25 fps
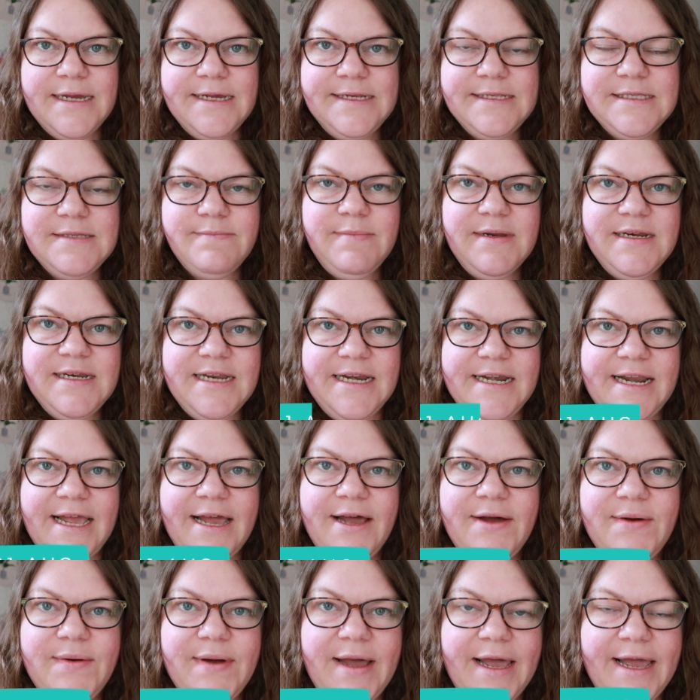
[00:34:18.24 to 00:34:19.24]
It's Monday
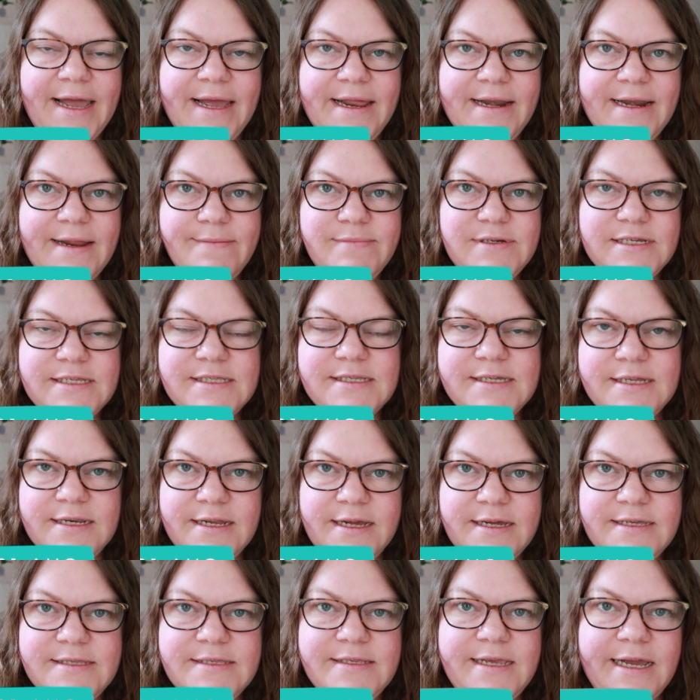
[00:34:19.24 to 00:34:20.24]
now, and I'm just
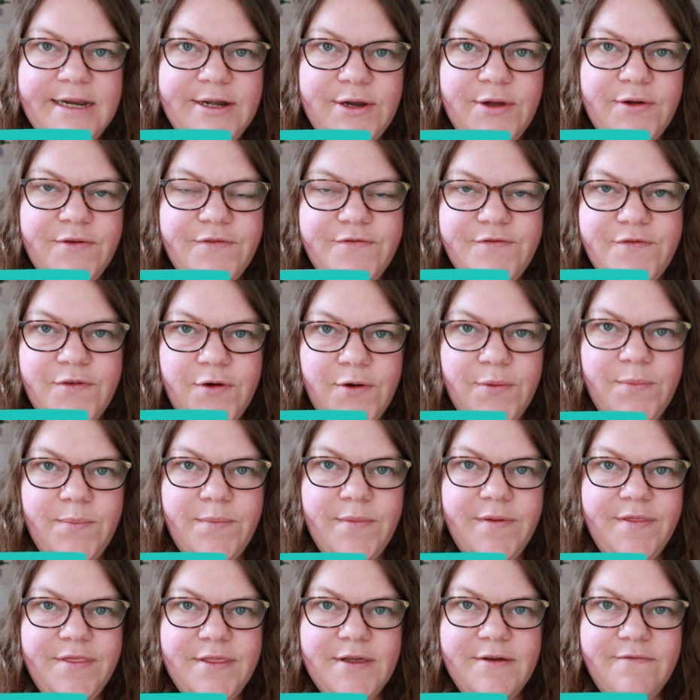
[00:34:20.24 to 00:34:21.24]
gonna sign off
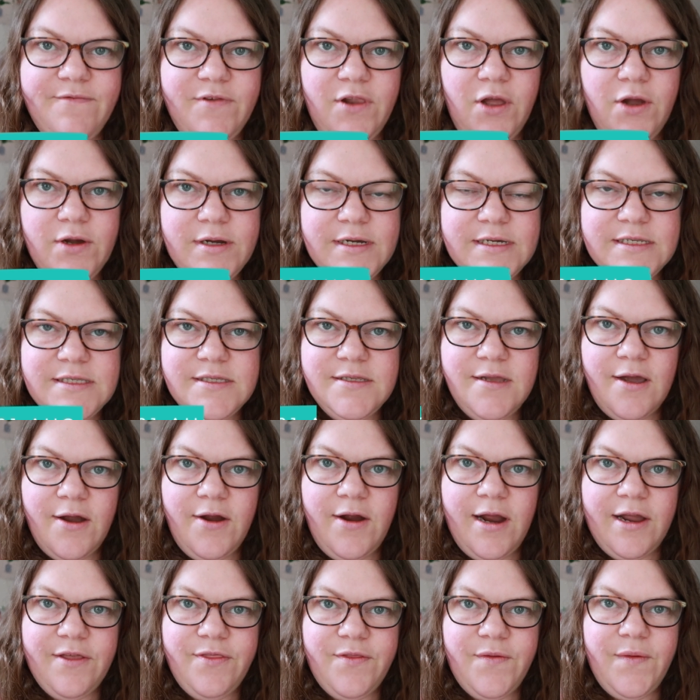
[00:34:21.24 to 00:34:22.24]
from the vlog, so
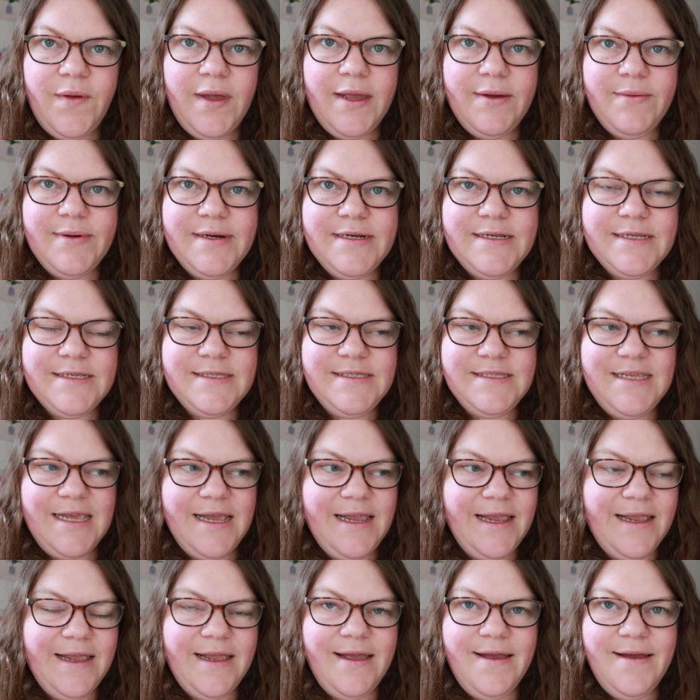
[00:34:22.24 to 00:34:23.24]
I thought I would
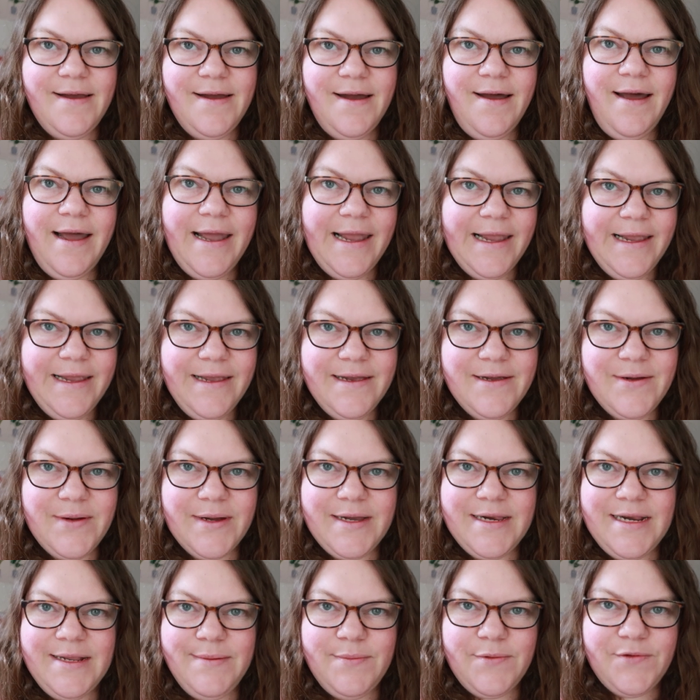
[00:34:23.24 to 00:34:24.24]
say hi
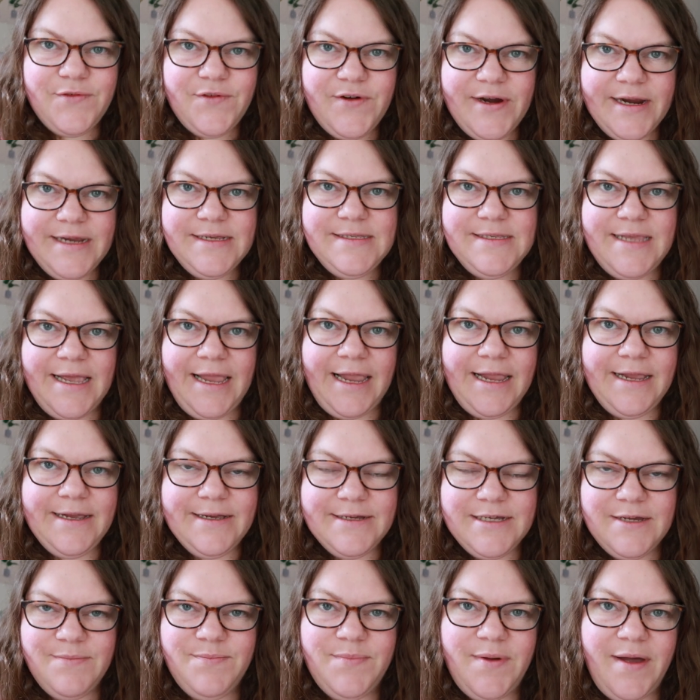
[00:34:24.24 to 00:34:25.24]
quickly before I say
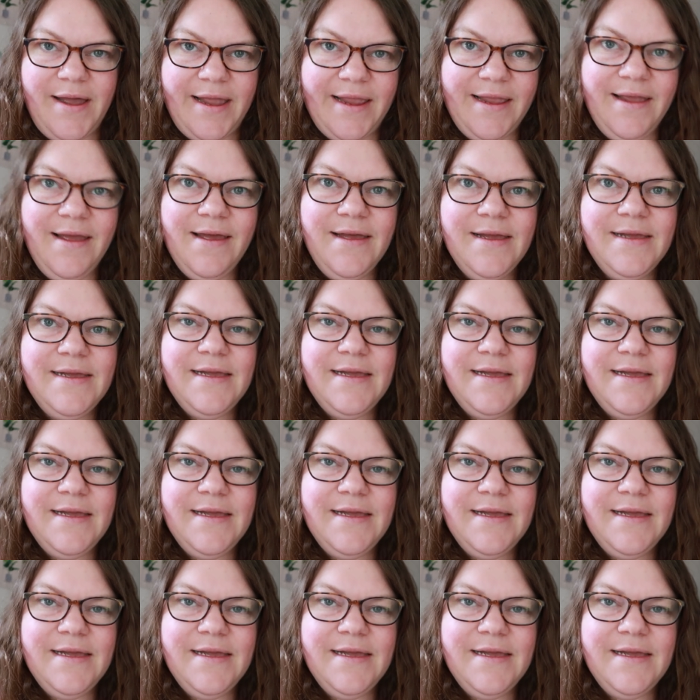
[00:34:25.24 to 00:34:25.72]
goodbye.